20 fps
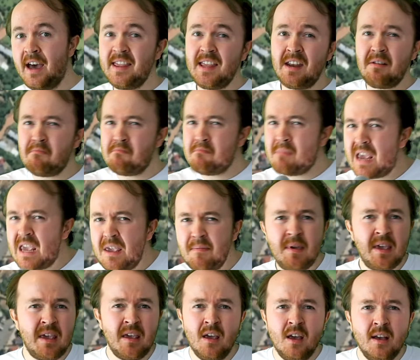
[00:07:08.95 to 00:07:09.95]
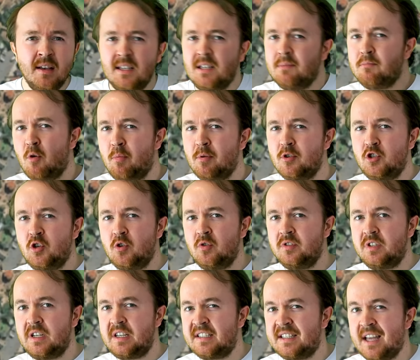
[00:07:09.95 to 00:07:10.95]
and then maybe some
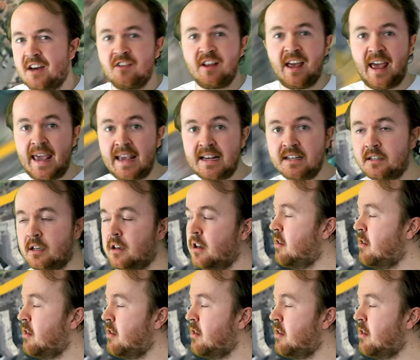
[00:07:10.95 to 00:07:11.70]
opportunities down at 8,